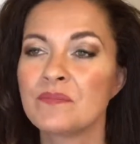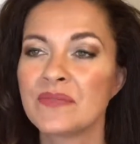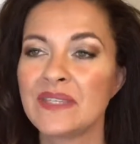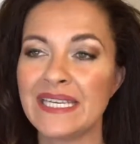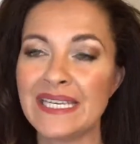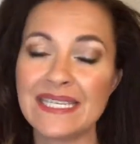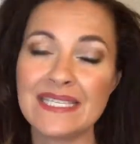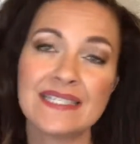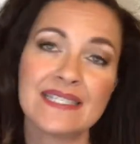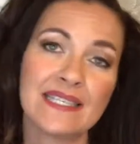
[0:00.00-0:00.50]

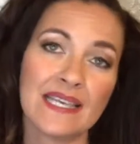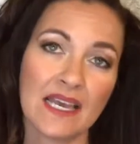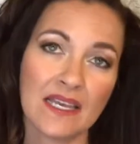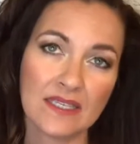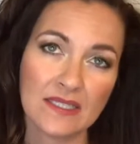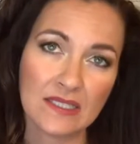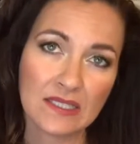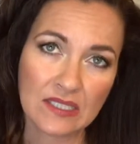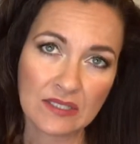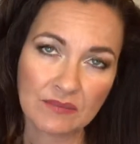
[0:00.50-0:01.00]
He
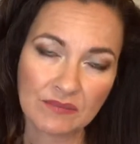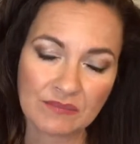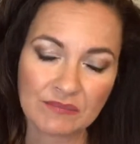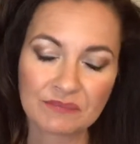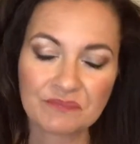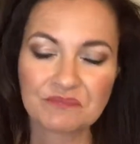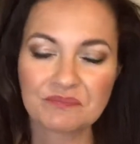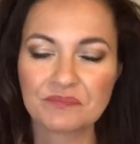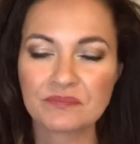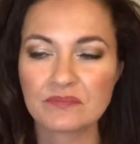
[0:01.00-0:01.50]
says
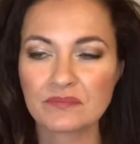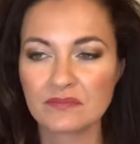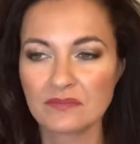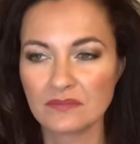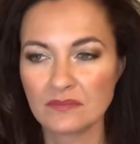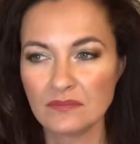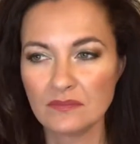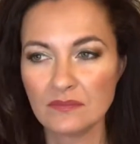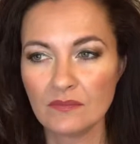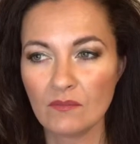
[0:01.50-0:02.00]

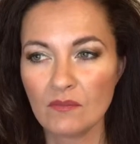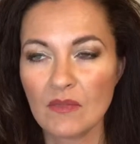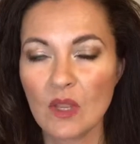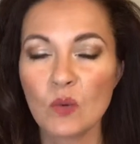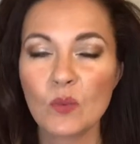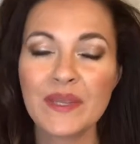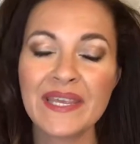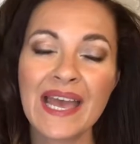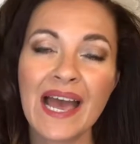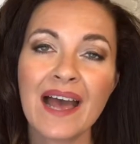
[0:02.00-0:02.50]

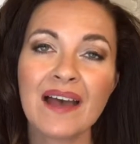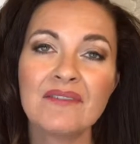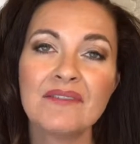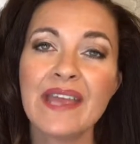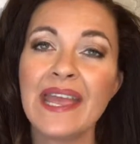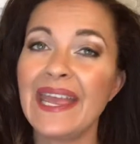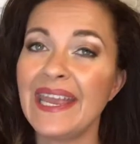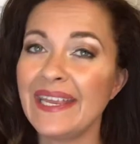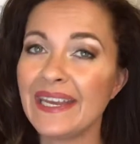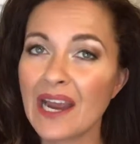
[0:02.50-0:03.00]
we have
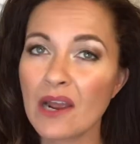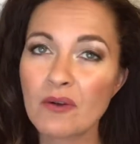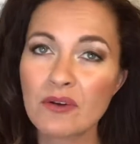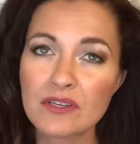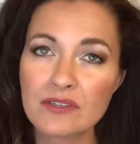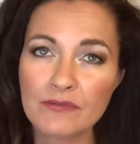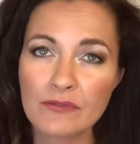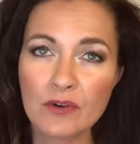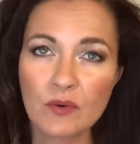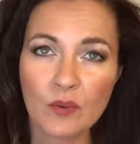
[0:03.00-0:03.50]
8
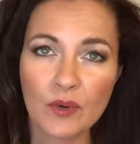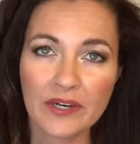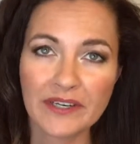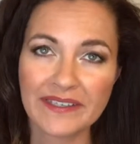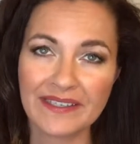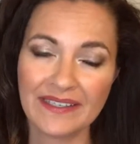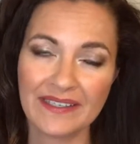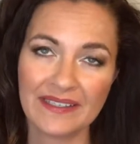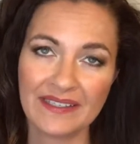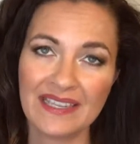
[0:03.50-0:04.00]
hours for
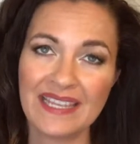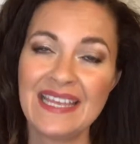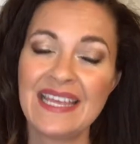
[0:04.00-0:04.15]
working,